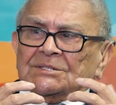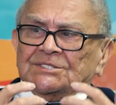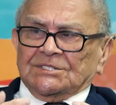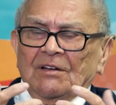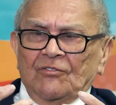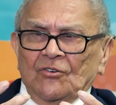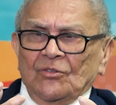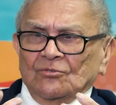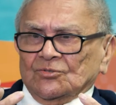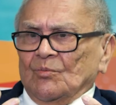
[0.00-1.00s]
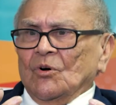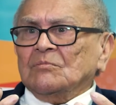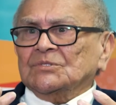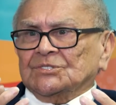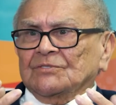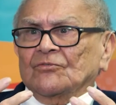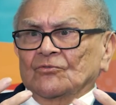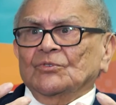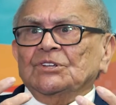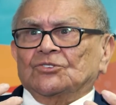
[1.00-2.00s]
suffer those moments of
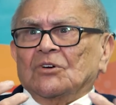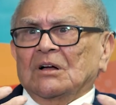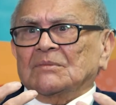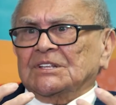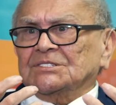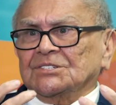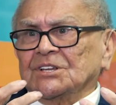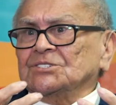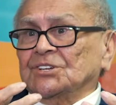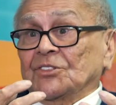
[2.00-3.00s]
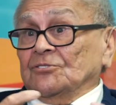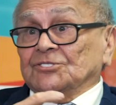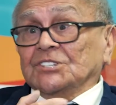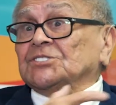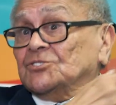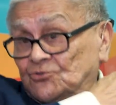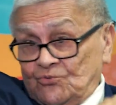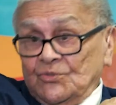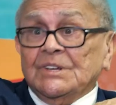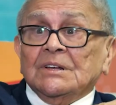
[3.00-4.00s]
re-traumatization, they're just as
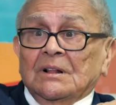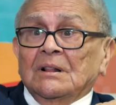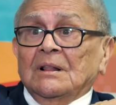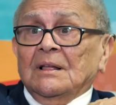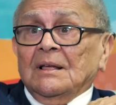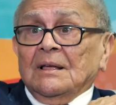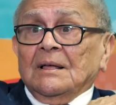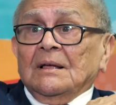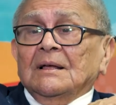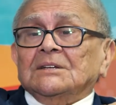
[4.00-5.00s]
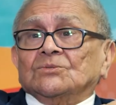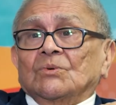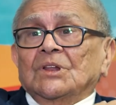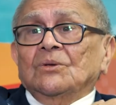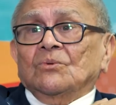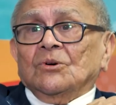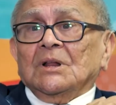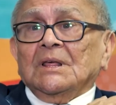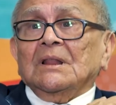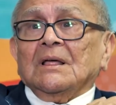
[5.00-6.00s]
real as when you were a
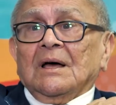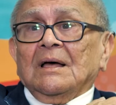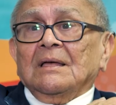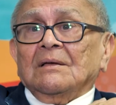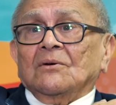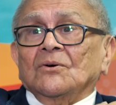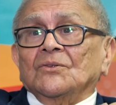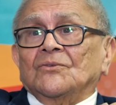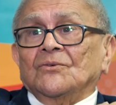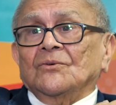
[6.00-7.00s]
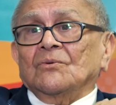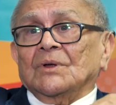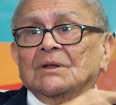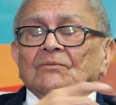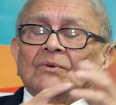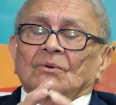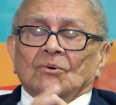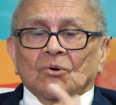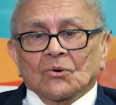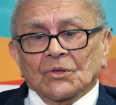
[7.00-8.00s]
little guy going through whatever you
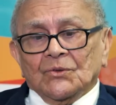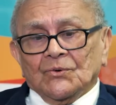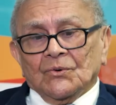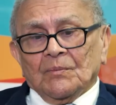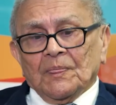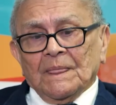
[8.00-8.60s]
were going through.